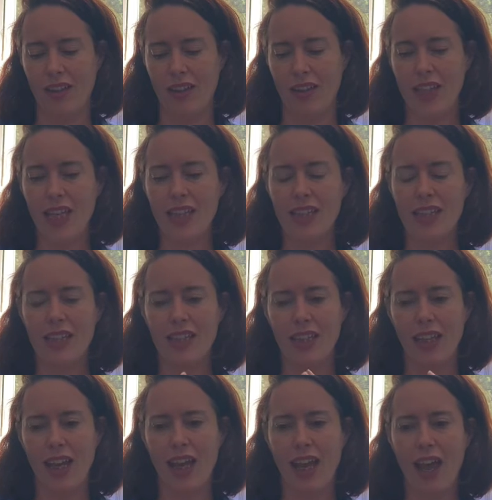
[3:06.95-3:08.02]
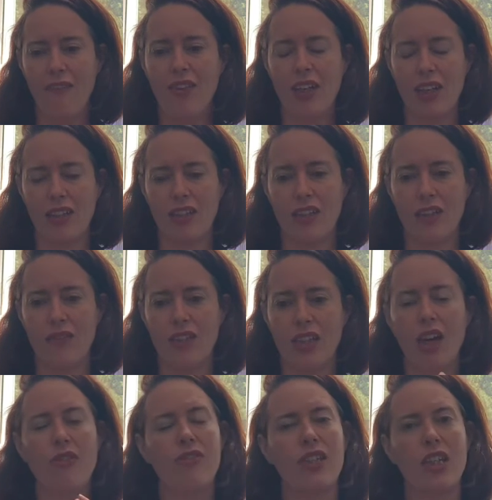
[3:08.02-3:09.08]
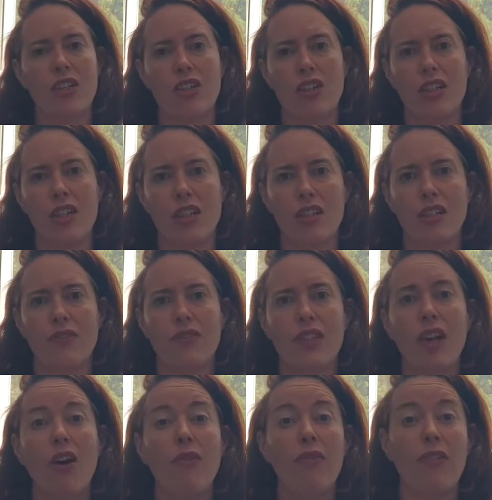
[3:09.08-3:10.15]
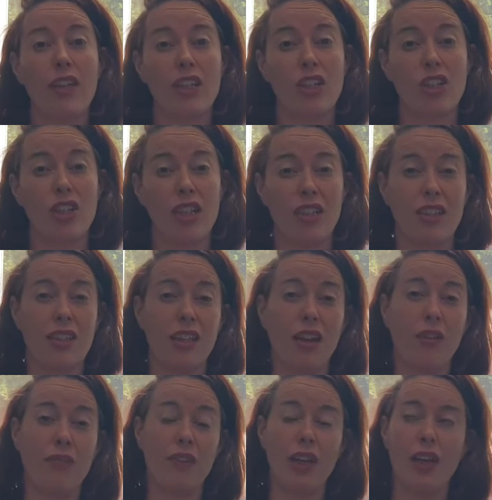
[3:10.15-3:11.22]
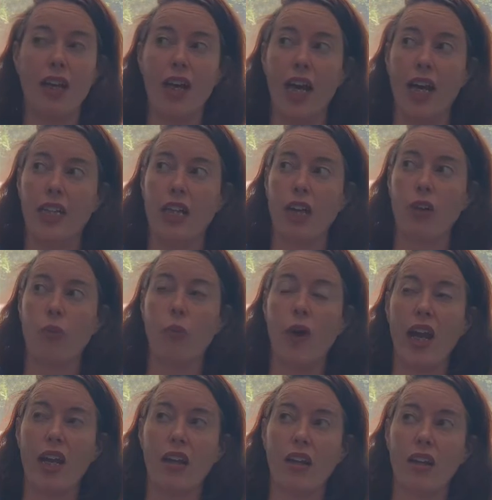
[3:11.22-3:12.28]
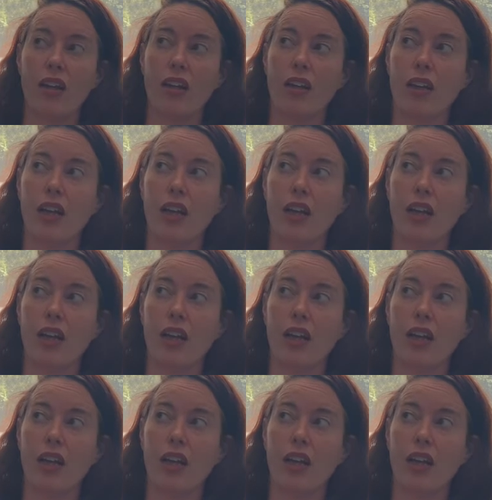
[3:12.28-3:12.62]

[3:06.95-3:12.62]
This evidence of self-centeredness, of selfishness, of an unaware,